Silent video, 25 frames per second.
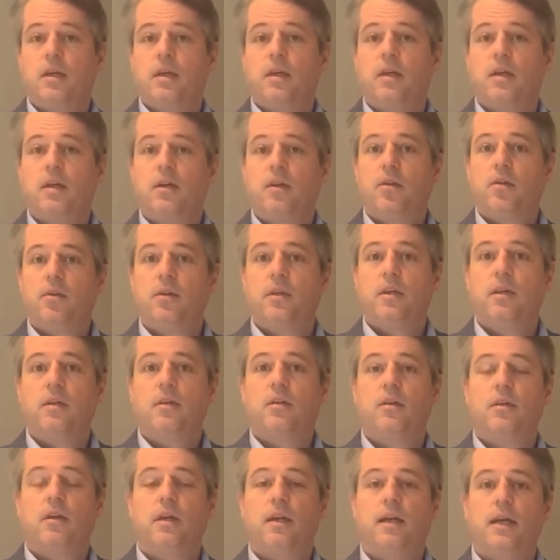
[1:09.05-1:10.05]
including
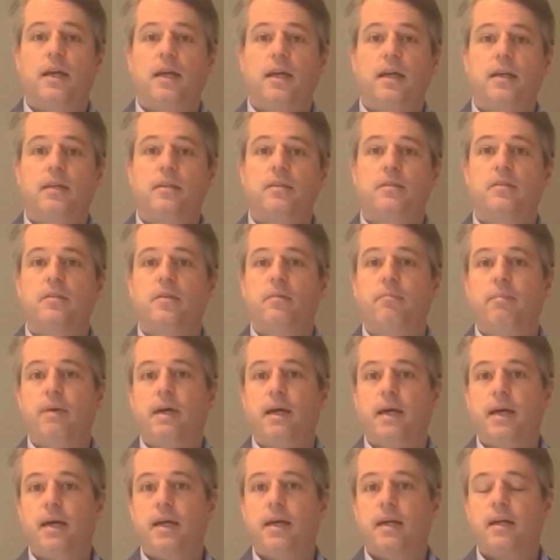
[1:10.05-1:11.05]
the legs, the
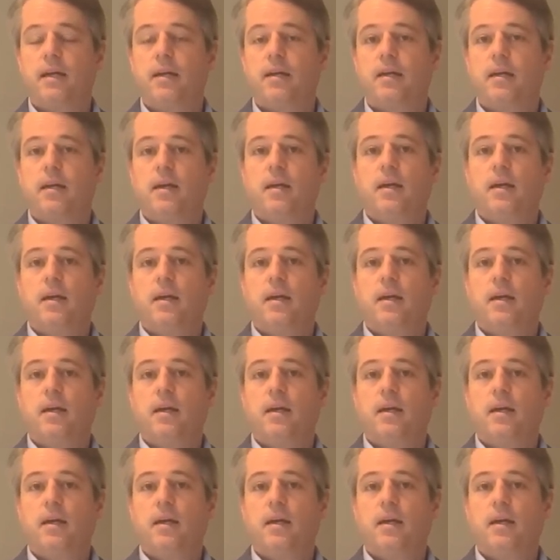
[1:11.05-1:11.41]
back,